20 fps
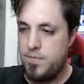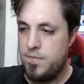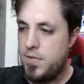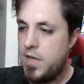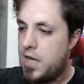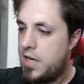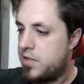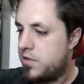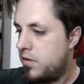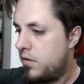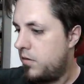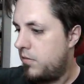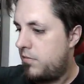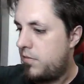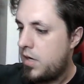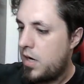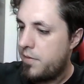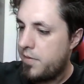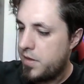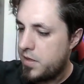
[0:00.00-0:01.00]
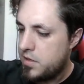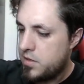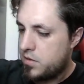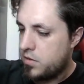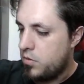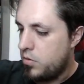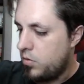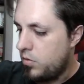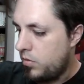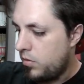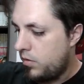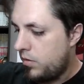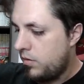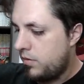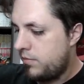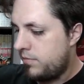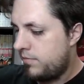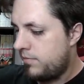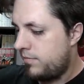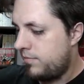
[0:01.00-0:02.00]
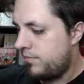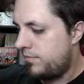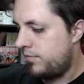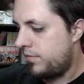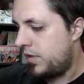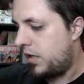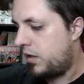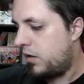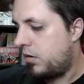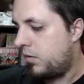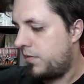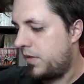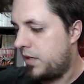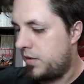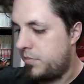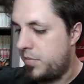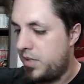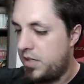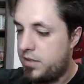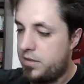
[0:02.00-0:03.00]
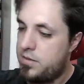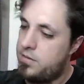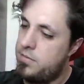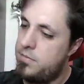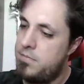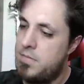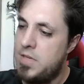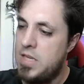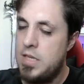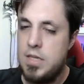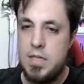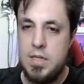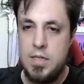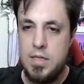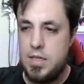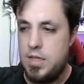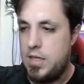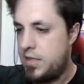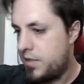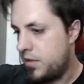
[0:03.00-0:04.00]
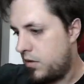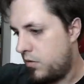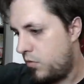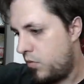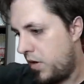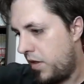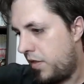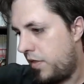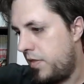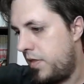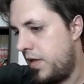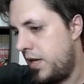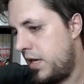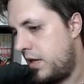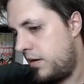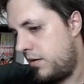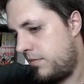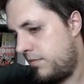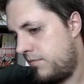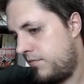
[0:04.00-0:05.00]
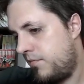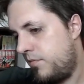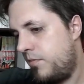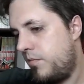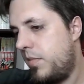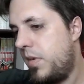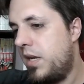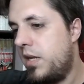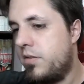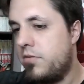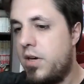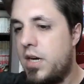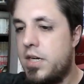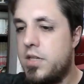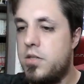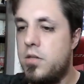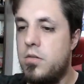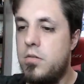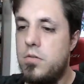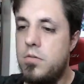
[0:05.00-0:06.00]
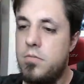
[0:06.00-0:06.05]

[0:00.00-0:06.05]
Okay, so everything is cool, and all of that, but let's go with the main attraction